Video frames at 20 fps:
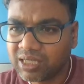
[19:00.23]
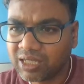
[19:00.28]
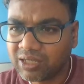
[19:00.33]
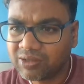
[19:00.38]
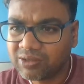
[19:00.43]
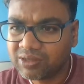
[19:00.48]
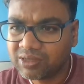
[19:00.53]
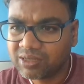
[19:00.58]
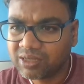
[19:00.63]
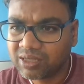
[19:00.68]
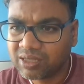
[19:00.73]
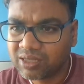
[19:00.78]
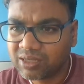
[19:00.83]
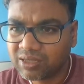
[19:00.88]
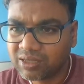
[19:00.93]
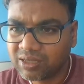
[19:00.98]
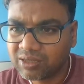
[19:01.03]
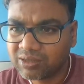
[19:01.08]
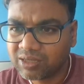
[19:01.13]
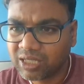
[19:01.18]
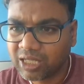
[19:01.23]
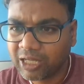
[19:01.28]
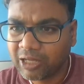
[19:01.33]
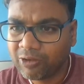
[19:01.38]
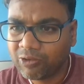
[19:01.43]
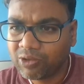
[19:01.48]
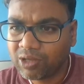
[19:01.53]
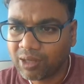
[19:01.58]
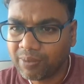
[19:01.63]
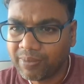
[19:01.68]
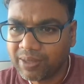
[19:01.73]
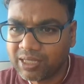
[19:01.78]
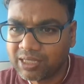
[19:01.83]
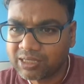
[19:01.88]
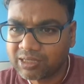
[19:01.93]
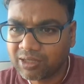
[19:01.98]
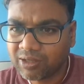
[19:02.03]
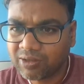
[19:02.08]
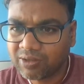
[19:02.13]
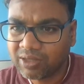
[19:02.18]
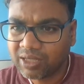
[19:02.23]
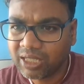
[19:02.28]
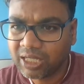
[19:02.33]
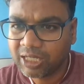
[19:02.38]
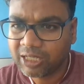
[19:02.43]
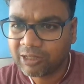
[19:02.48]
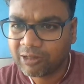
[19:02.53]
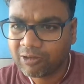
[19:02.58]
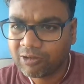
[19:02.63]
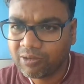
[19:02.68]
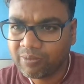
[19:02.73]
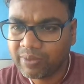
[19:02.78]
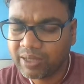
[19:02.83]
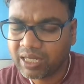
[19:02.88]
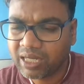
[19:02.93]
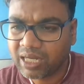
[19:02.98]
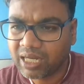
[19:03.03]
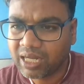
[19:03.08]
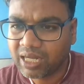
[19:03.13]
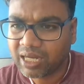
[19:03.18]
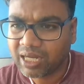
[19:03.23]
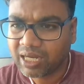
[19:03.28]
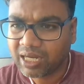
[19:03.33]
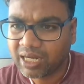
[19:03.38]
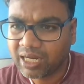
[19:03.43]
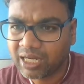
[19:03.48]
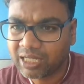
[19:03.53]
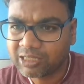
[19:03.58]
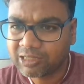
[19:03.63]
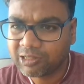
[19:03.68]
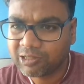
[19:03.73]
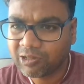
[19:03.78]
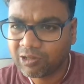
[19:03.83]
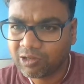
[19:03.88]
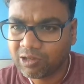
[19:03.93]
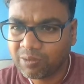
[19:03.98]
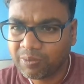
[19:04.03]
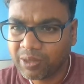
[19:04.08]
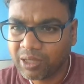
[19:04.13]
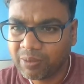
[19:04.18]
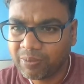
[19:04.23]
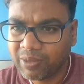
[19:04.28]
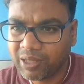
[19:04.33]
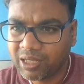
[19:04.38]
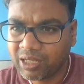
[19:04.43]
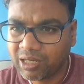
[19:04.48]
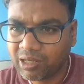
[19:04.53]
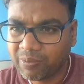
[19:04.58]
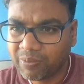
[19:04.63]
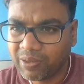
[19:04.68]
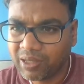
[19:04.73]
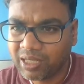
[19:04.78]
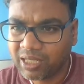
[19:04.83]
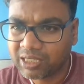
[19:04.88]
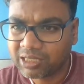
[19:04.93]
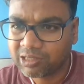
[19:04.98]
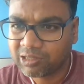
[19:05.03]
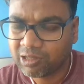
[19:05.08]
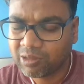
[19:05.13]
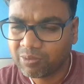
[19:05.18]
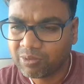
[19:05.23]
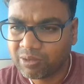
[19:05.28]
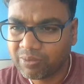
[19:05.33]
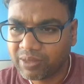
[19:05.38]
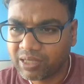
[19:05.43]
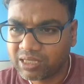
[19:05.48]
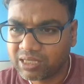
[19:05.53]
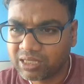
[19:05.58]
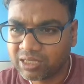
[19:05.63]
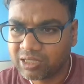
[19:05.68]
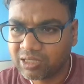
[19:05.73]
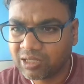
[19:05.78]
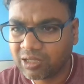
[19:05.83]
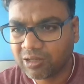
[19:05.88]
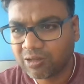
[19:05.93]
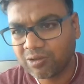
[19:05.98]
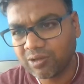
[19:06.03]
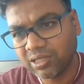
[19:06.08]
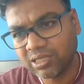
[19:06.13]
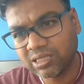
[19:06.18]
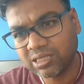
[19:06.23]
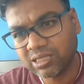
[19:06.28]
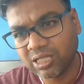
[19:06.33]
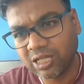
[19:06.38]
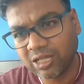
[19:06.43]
how's the give comments on the document like architecture document made an application optimization doc is